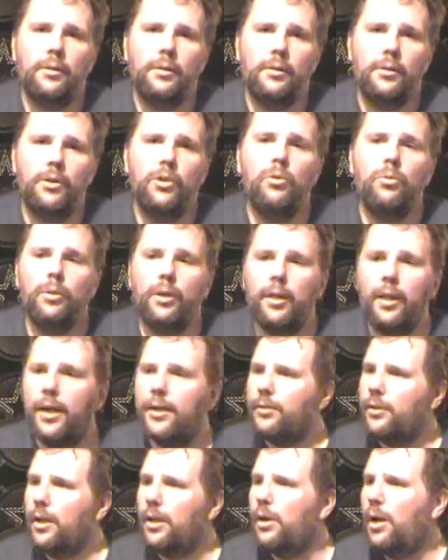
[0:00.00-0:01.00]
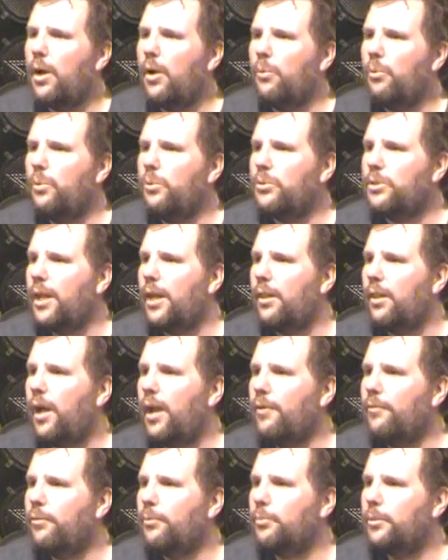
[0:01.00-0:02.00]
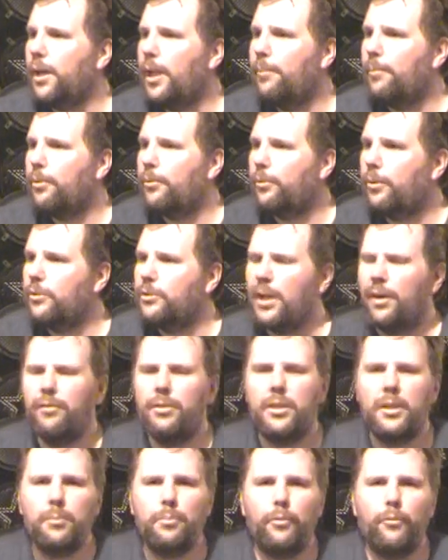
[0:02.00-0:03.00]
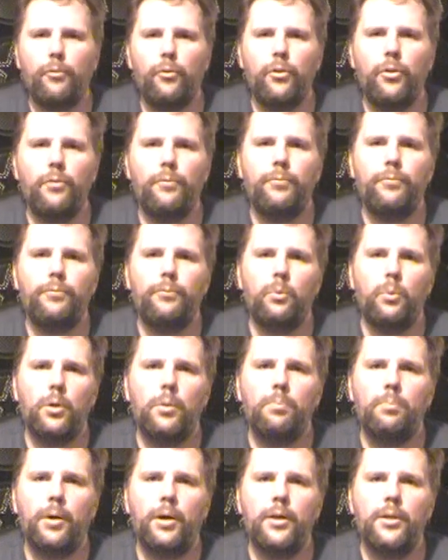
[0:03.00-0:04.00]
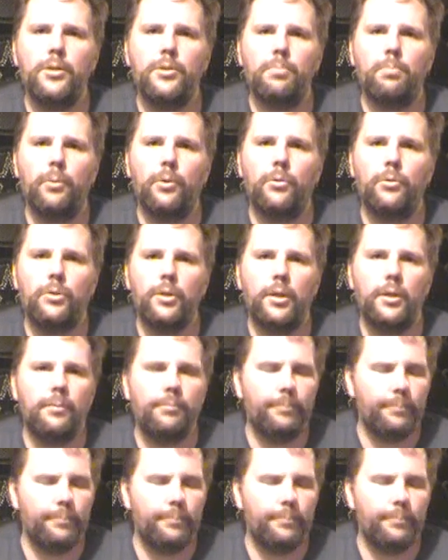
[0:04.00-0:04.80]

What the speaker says: You do realize, what was that line from Game of Thrones? Everything before the word but is bullshit.